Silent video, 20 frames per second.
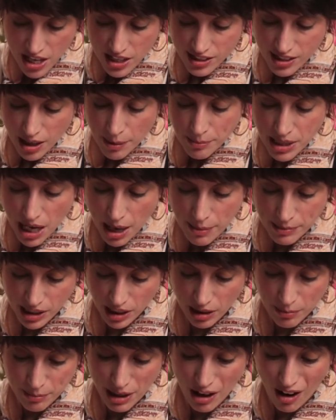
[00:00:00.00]
Sometimes it
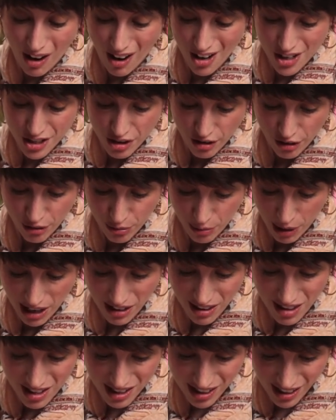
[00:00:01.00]
can be hard to
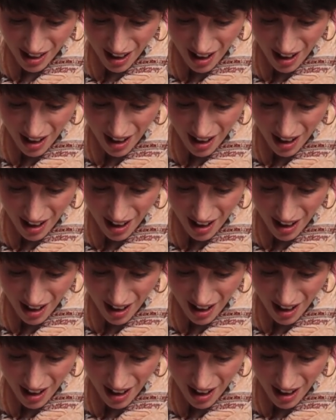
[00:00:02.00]
thread this